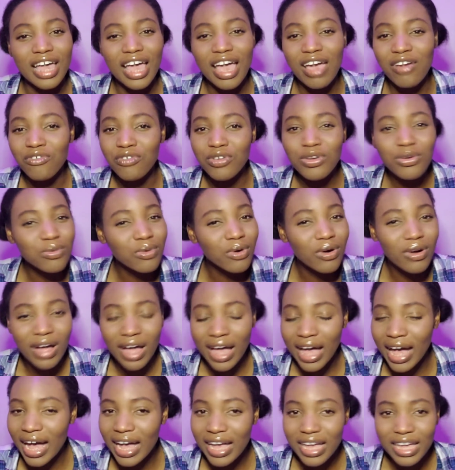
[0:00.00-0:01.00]

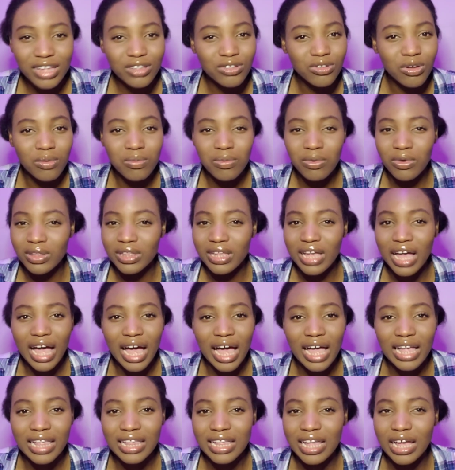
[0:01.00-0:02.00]
everyone ganging up on
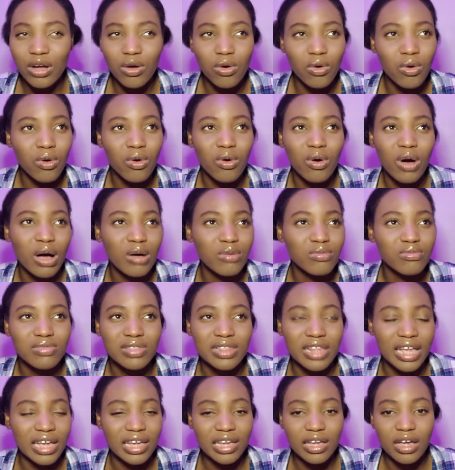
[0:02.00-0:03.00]
her like oh I,
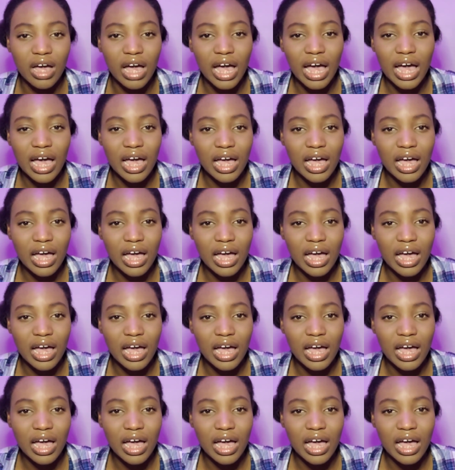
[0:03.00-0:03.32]
like